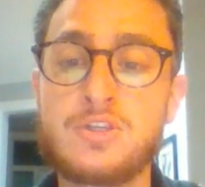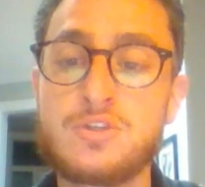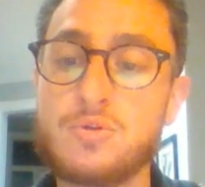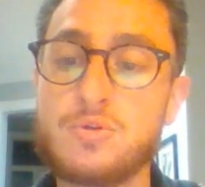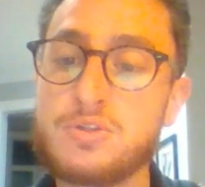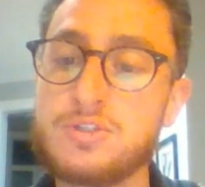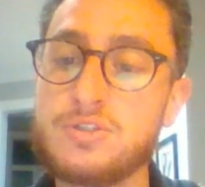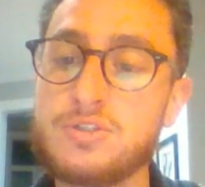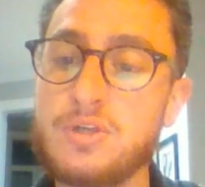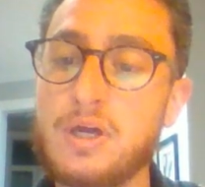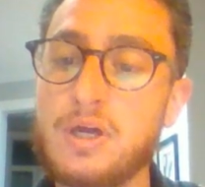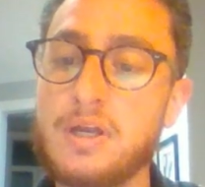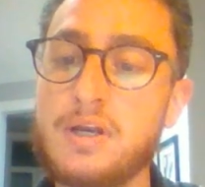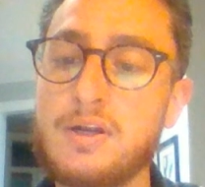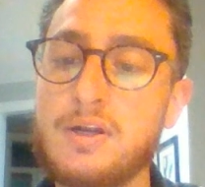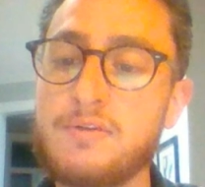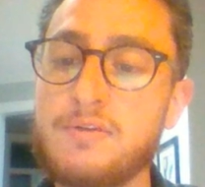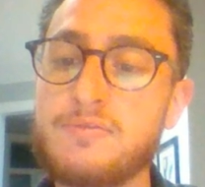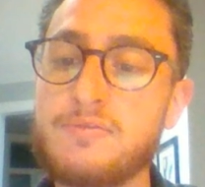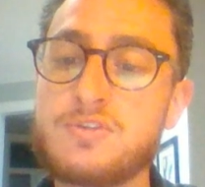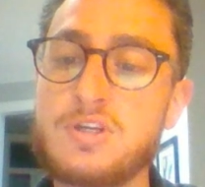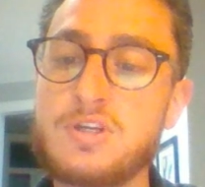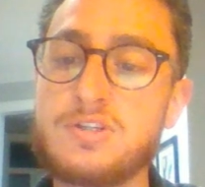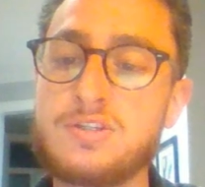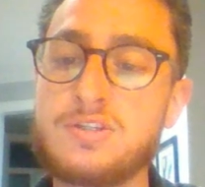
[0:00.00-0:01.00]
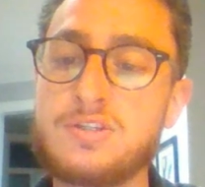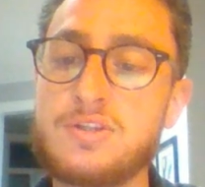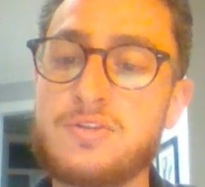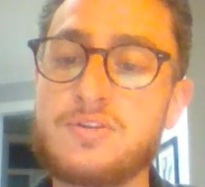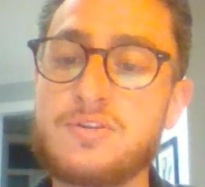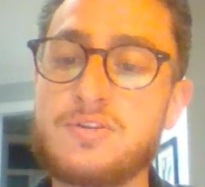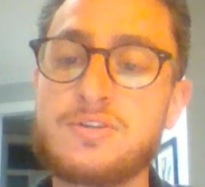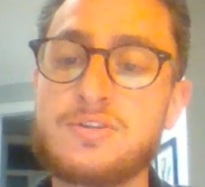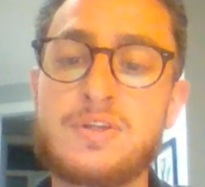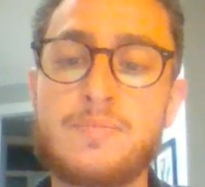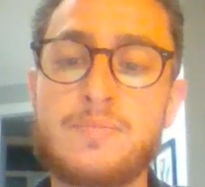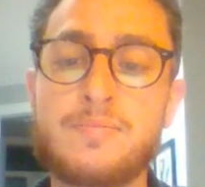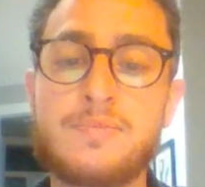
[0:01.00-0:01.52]
So it's not enough just that
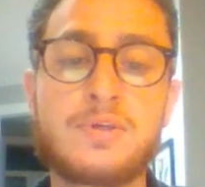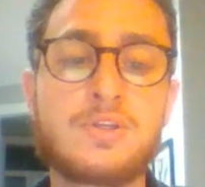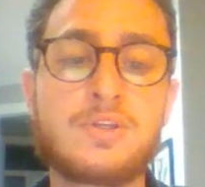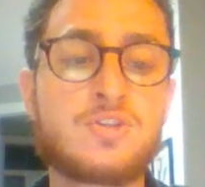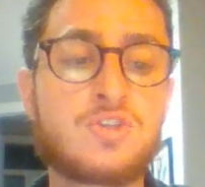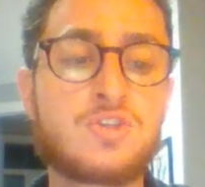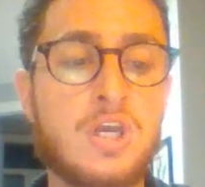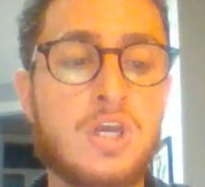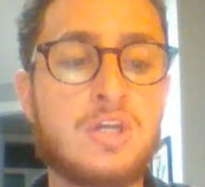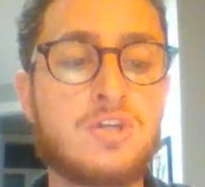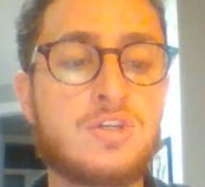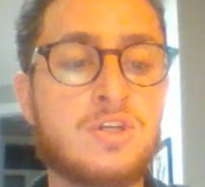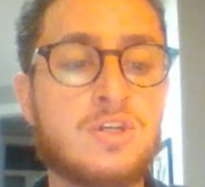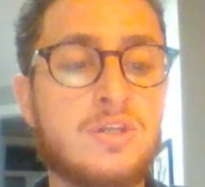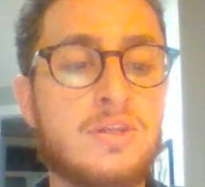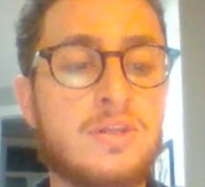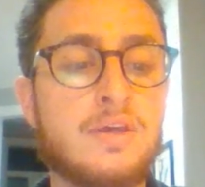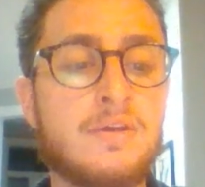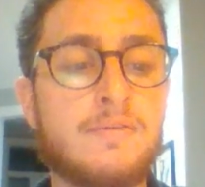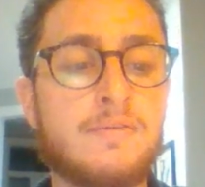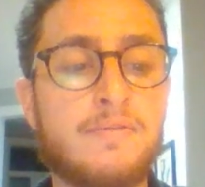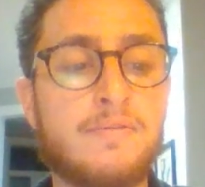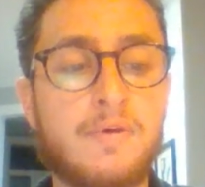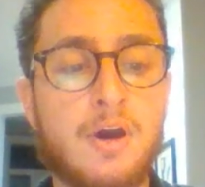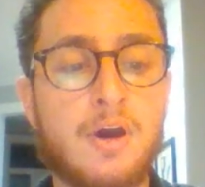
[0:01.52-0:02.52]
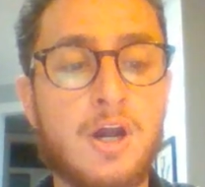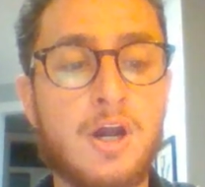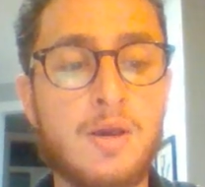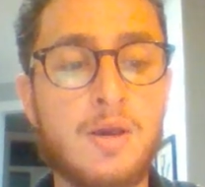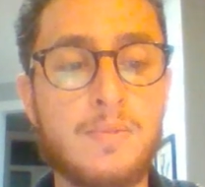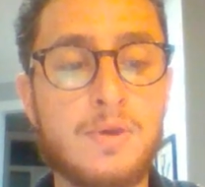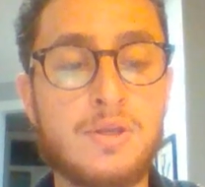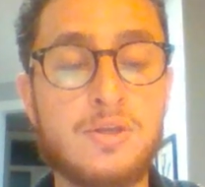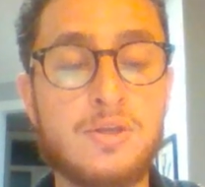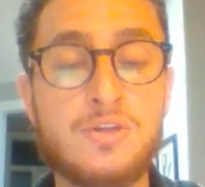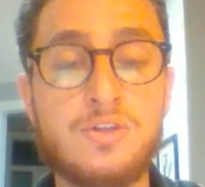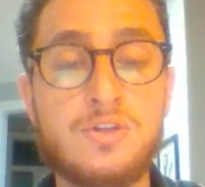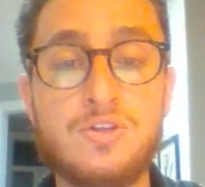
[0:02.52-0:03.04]
there's something changing the
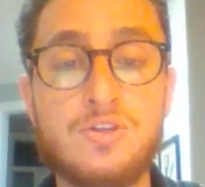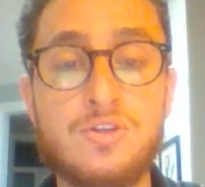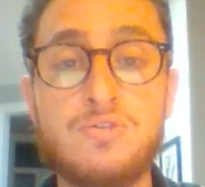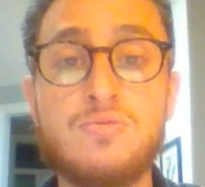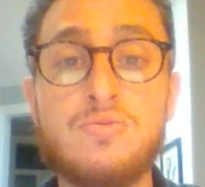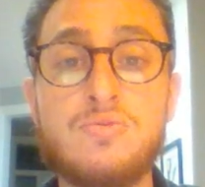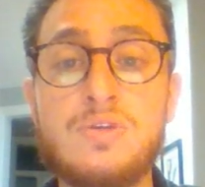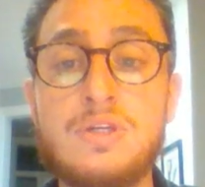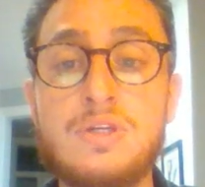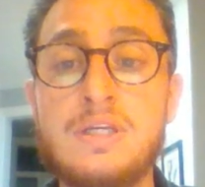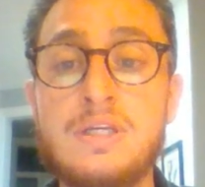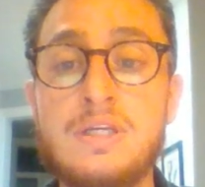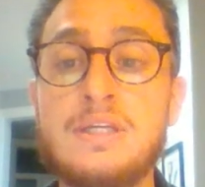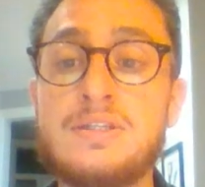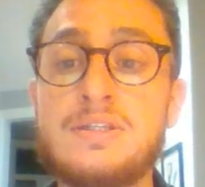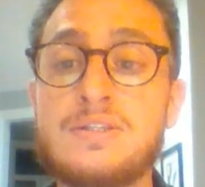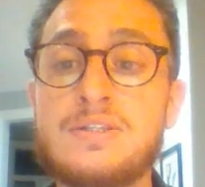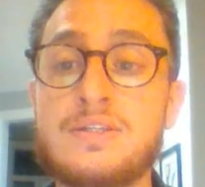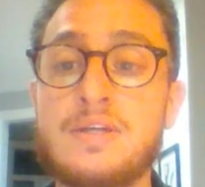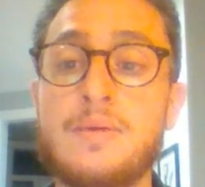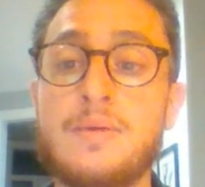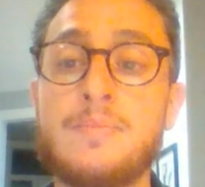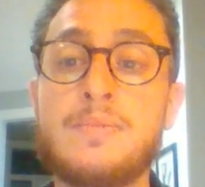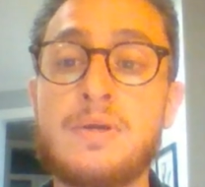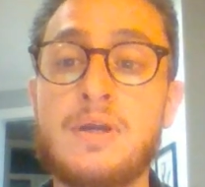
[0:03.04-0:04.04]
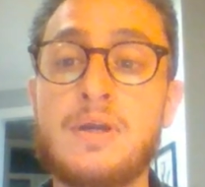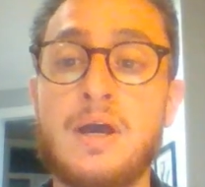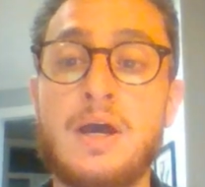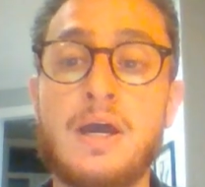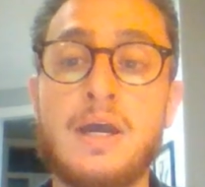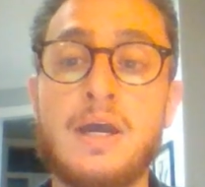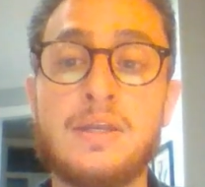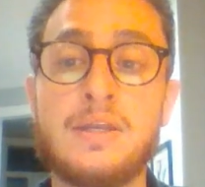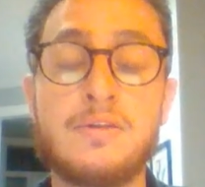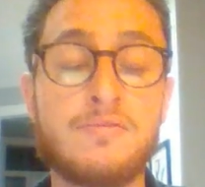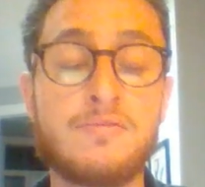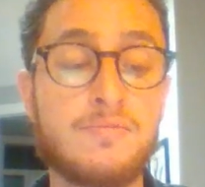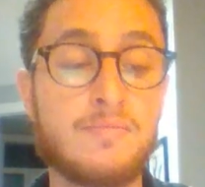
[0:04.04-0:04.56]
environment. You need some
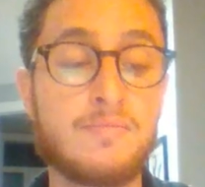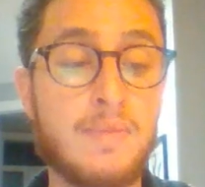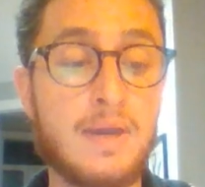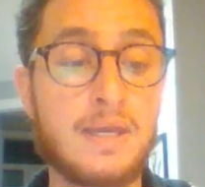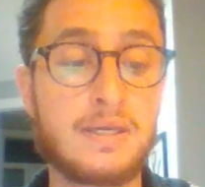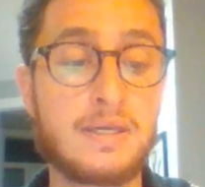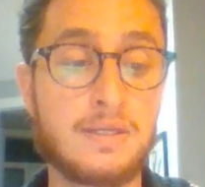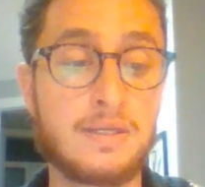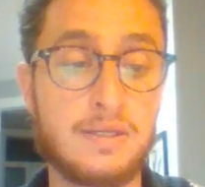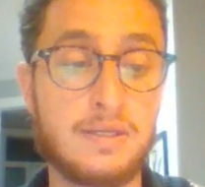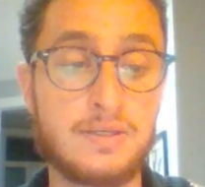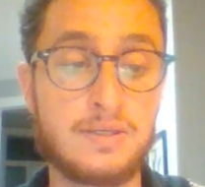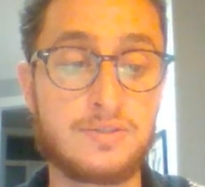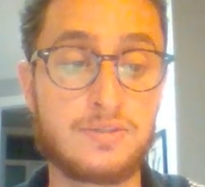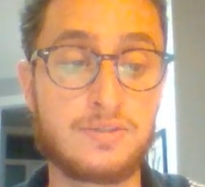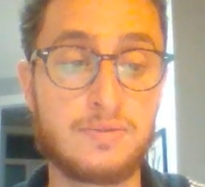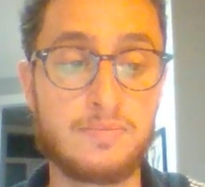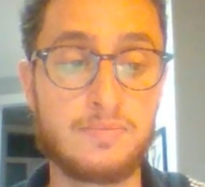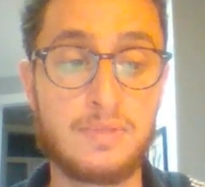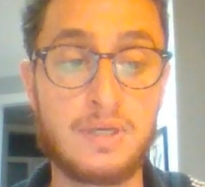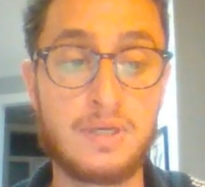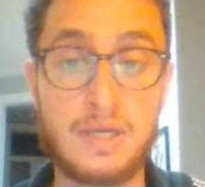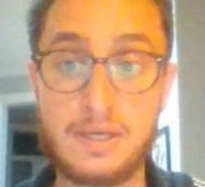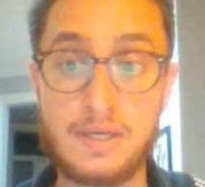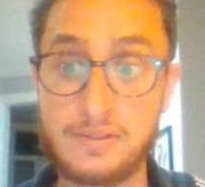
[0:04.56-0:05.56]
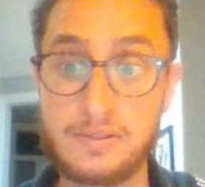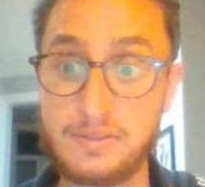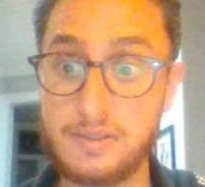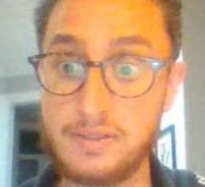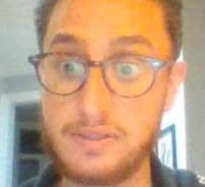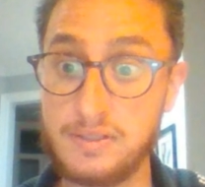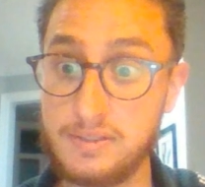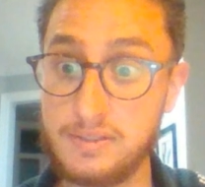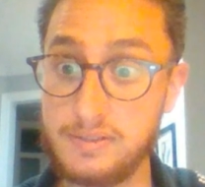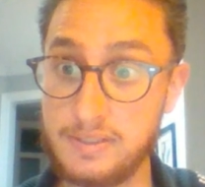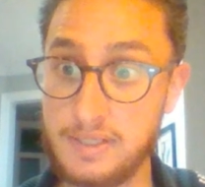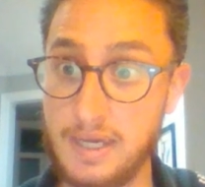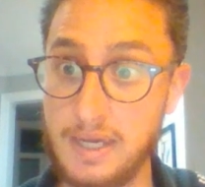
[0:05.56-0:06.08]
kind of mechanism to
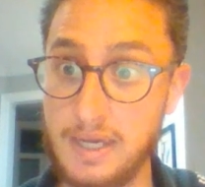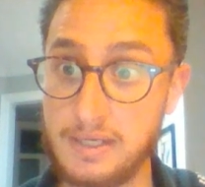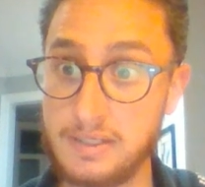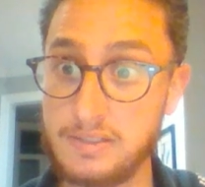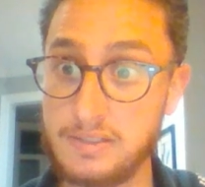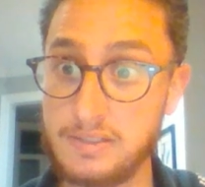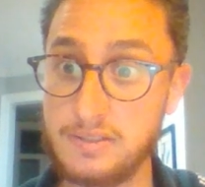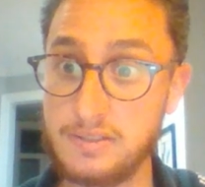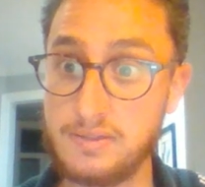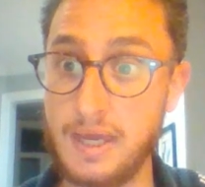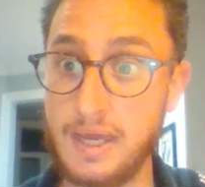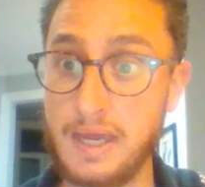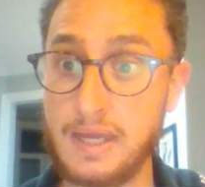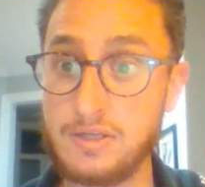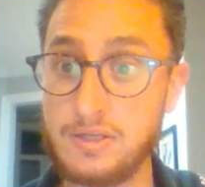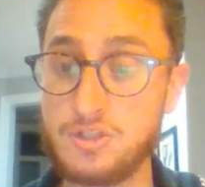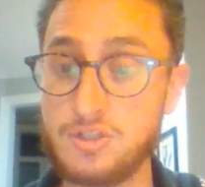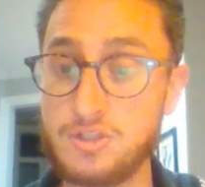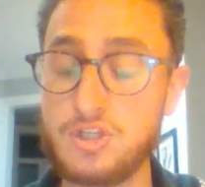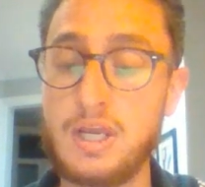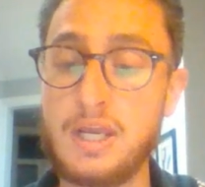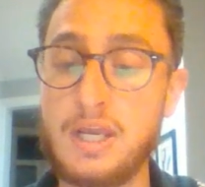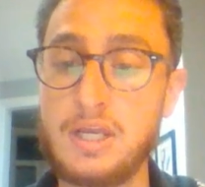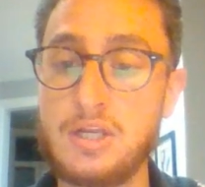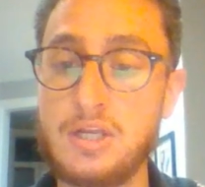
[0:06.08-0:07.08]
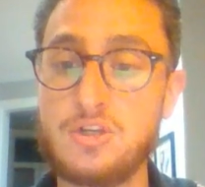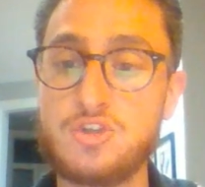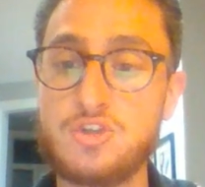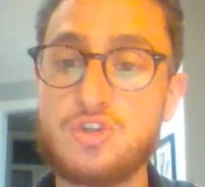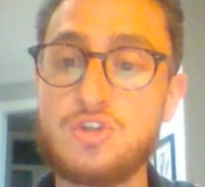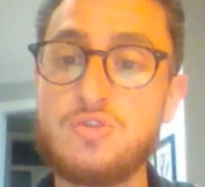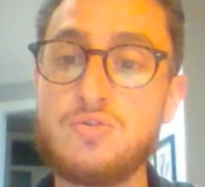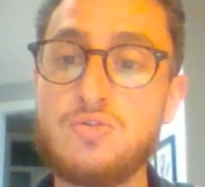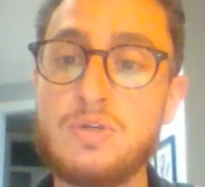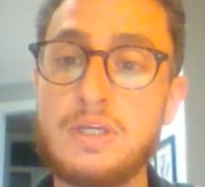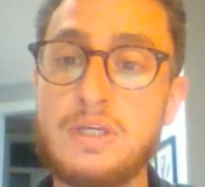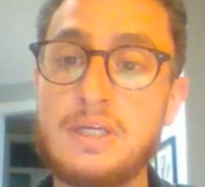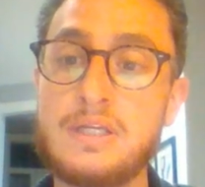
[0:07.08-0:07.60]
detect that change.
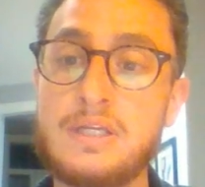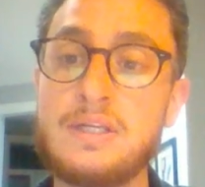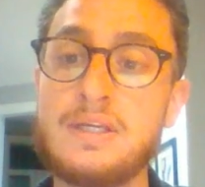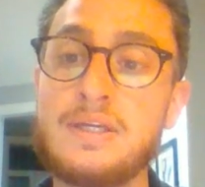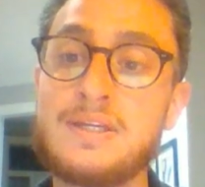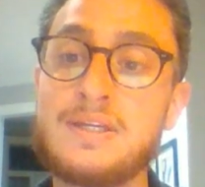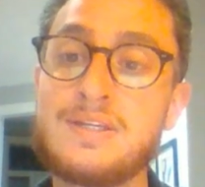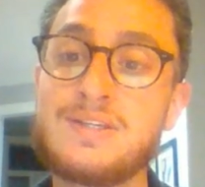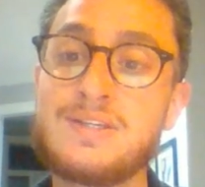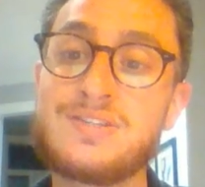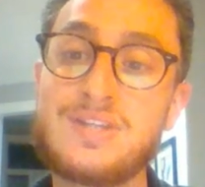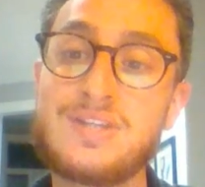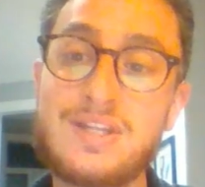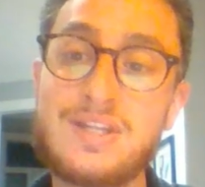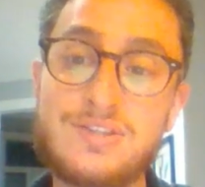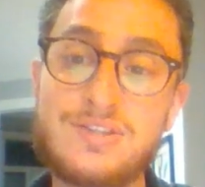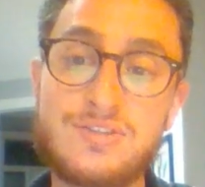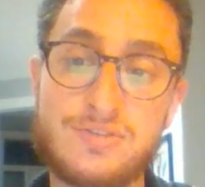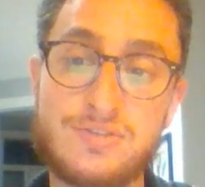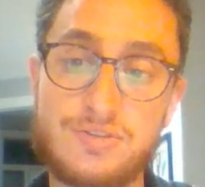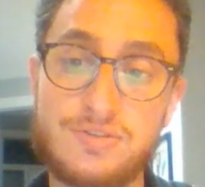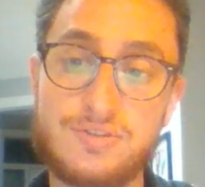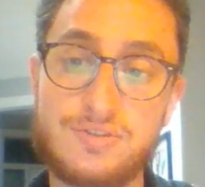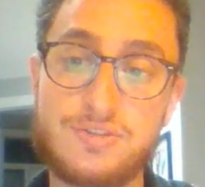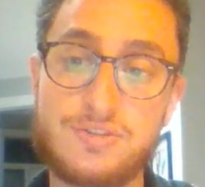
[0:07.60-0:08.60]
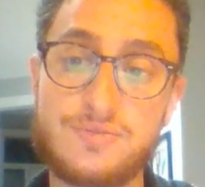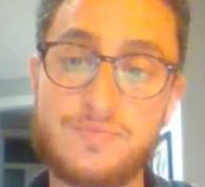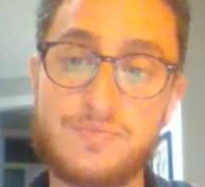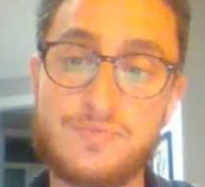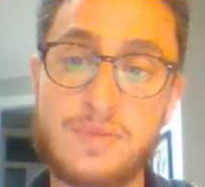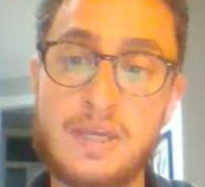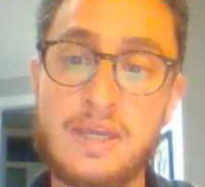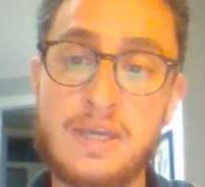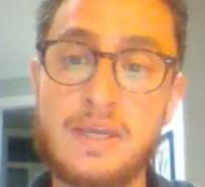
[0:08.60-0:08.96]
You need sensors.